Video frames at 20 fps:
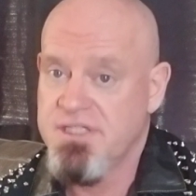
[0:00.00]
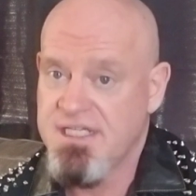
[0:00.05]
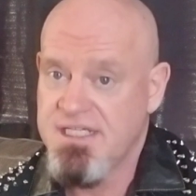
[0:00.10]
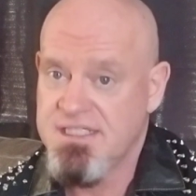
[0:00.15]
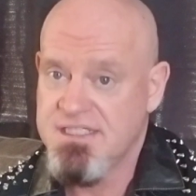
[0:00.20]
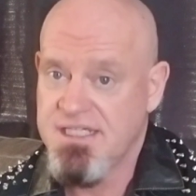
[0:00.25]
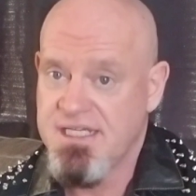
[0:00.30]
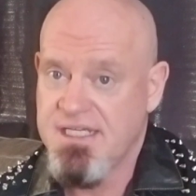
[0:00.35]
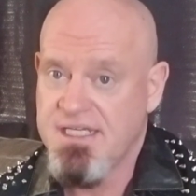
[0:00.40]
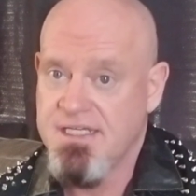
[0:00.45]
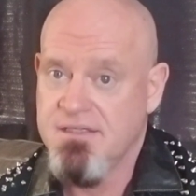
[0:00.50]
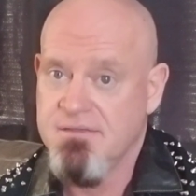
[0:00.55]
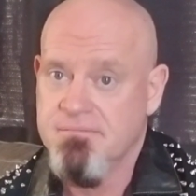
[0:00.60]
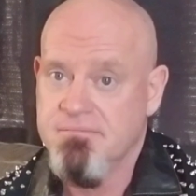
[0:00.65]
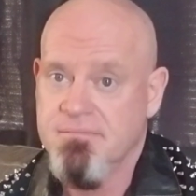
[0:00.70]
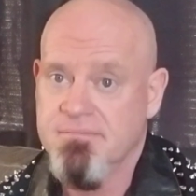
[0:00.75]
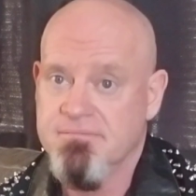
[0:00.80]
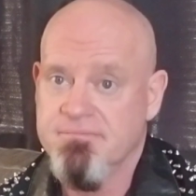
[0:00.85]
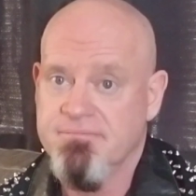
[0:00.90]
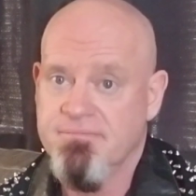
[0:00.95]
DC?
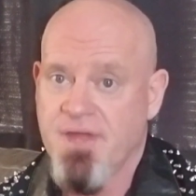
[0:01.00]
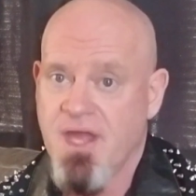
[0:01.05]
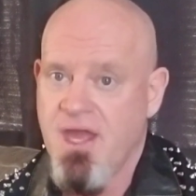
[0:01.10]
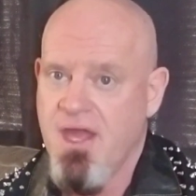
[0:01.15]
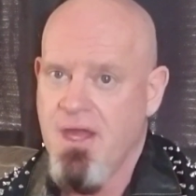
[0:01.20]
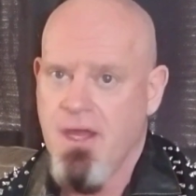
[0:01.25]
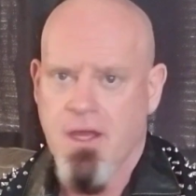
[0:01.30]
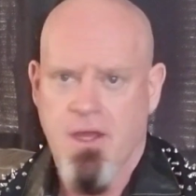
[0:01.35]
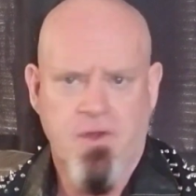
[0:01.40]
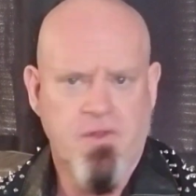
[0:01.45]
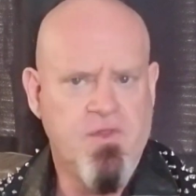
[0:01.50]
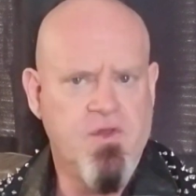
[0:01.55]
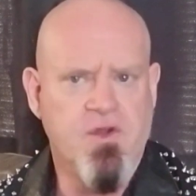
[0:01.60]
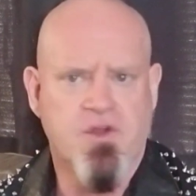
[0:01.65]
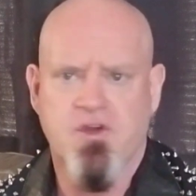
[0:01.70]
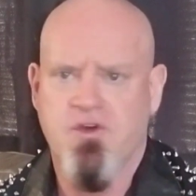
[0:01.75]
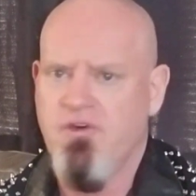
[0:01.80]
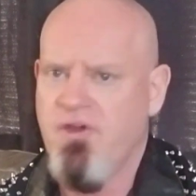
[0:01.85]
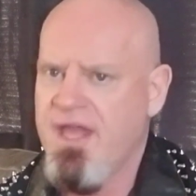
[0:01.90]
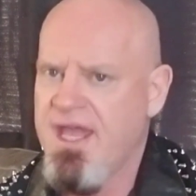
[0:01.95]
The
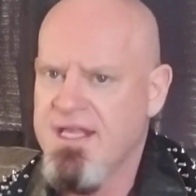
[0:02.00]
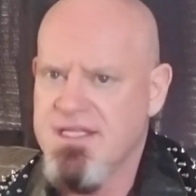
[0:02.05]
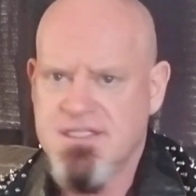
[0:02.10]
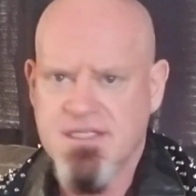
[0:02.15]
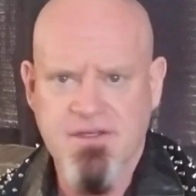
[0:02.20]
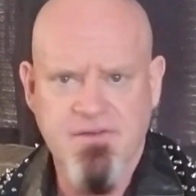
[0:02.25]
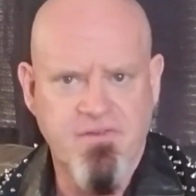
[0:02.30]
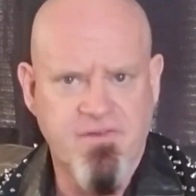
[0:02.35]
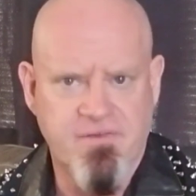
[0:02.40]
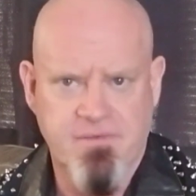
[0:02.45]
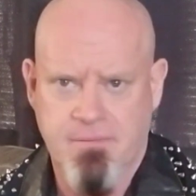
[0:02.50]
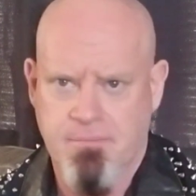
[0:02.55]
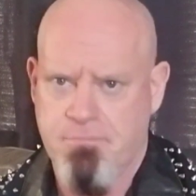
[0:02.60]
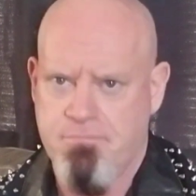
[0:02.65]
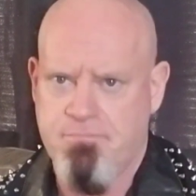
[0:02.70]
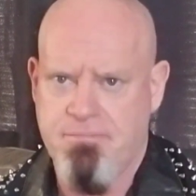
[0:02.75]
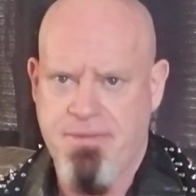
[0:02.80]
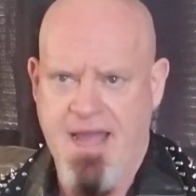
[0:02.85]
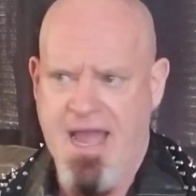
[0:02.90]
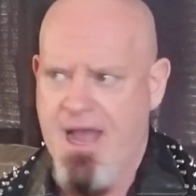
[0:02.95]
creative
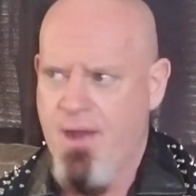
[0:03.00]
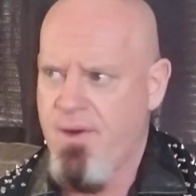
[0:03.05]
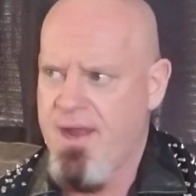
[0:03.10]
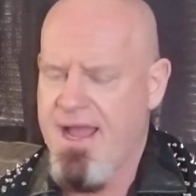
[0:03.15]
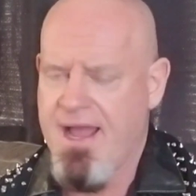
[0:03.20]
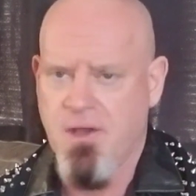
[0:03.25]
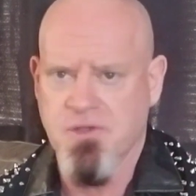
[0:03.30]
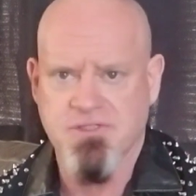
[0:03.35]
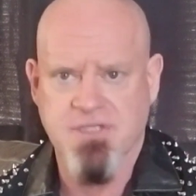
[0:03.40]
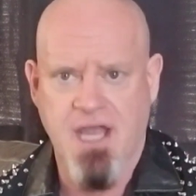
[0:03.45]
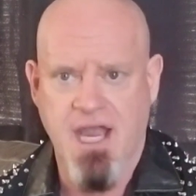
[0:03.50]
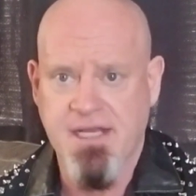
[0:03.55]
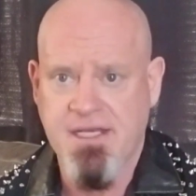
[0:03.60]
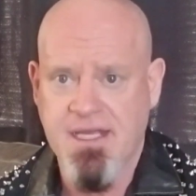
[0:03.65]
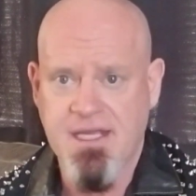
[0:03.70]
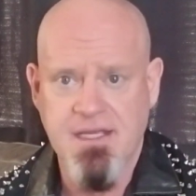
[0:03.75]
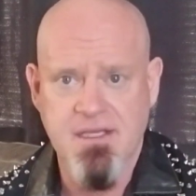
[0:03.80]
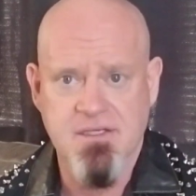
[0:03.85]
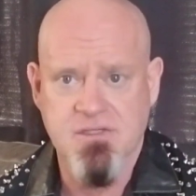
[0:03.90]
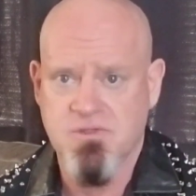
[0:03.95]
powerhouse
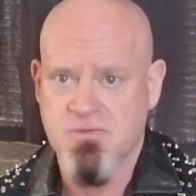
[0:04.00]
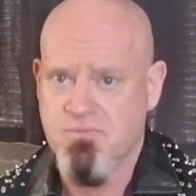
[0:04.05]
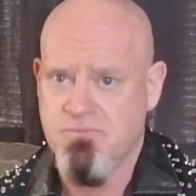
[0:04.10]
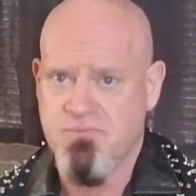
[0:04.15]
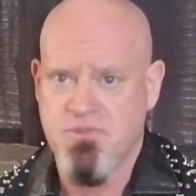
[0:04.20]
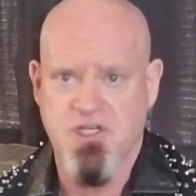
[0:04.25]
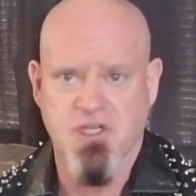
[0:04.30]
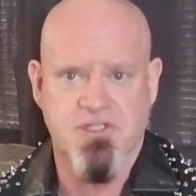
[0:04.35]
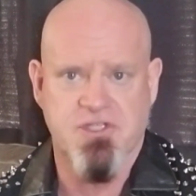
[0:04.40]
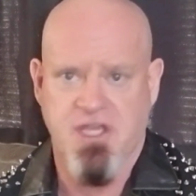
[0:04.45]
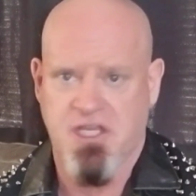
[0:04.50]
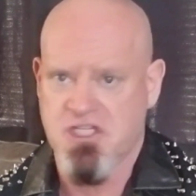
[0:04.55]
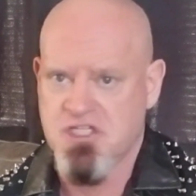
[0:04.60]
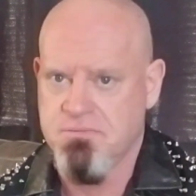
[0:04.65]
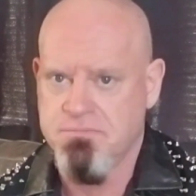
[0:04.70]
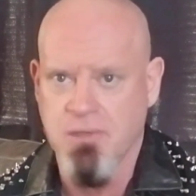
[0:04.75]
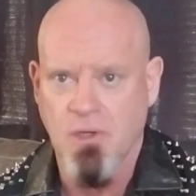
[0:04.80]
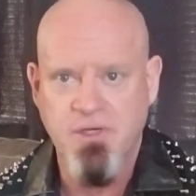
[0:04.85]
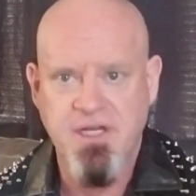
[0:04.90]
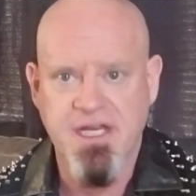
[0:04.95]
ideas just
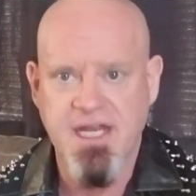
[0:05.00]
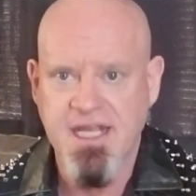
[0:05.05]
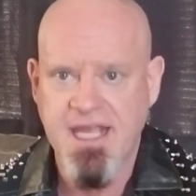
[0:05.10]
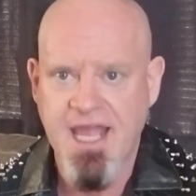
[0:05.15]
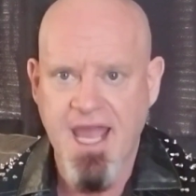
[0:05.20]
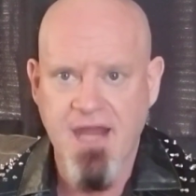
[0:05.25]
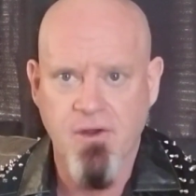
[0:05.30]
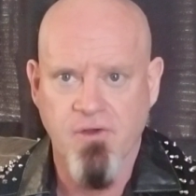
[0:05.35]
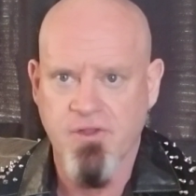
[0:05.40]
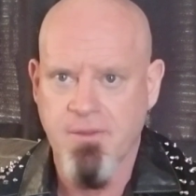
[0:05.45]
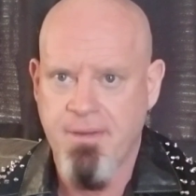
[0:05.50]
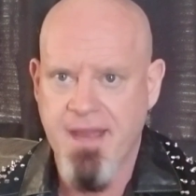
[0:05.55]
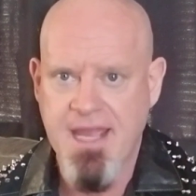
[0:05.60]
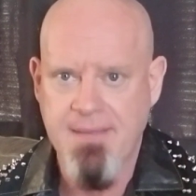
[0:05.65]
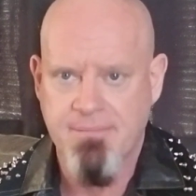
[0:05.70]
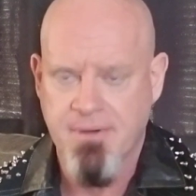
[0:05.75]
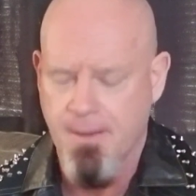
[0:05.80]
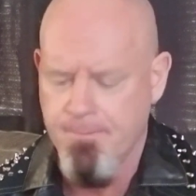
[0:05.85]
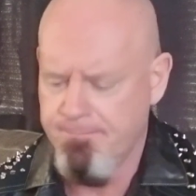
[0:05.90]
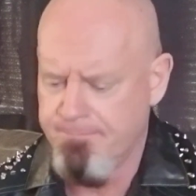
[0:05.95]
exploded again on the
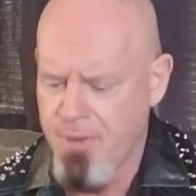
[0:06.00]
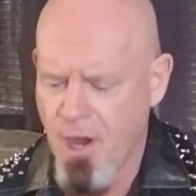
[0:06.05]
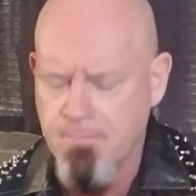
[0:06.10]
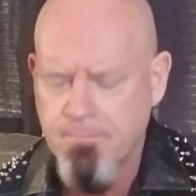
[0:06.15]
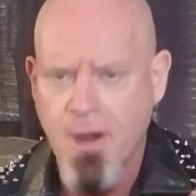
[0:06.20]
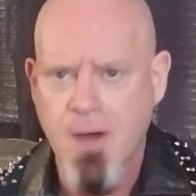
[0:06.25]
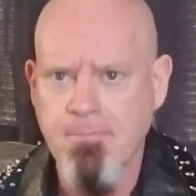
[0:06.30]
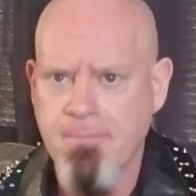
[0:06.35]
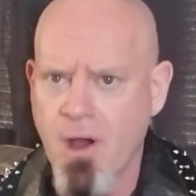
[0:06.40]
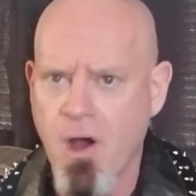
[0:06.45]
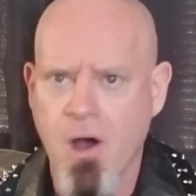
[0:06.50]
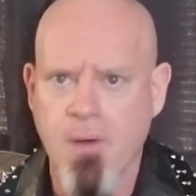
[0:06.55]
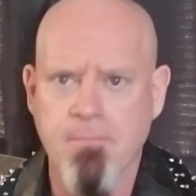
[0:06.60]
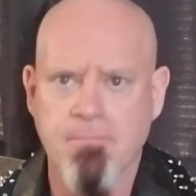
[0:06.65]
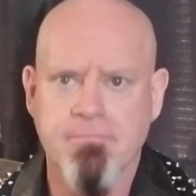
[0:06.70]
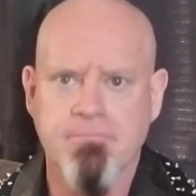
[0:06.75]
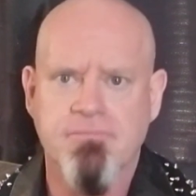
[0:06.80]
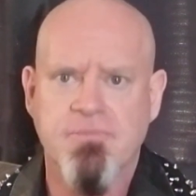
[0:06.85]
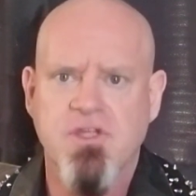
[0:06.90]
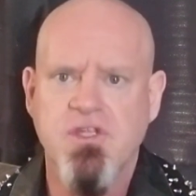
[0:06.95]
paper. Bomb, bomb,
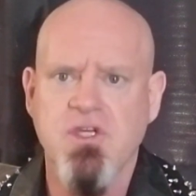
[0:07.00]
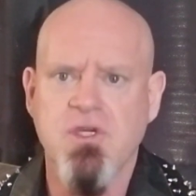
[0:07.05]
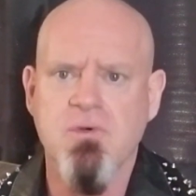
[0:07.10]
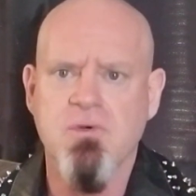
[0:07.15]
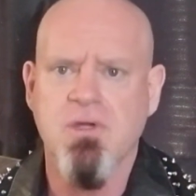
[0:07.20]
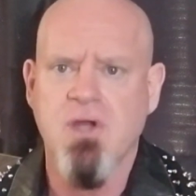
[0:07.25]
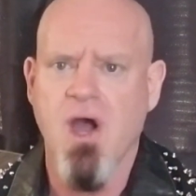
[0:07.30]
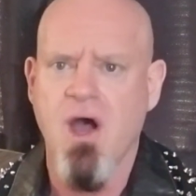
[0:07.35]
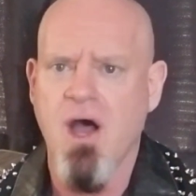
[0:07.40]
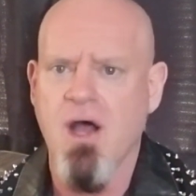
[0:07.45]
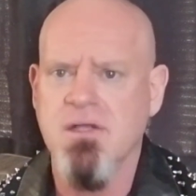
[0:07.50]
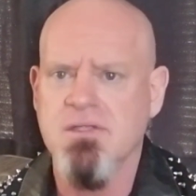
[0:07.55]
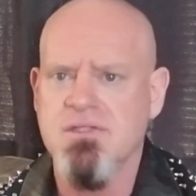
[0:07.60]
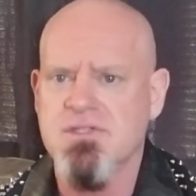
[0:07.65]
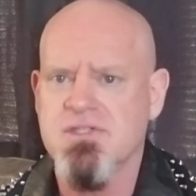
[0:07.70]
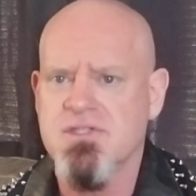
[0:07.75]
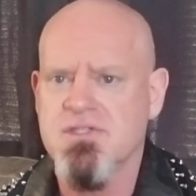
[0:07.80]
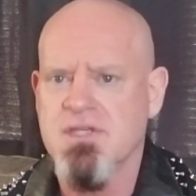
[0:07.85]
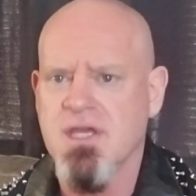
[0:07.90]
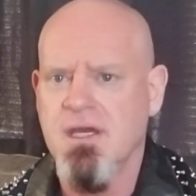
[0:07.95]
bomb. The new
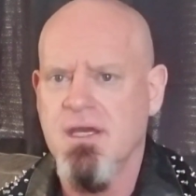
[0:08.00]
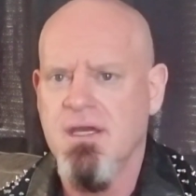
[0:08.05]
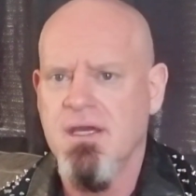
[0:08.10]
gods,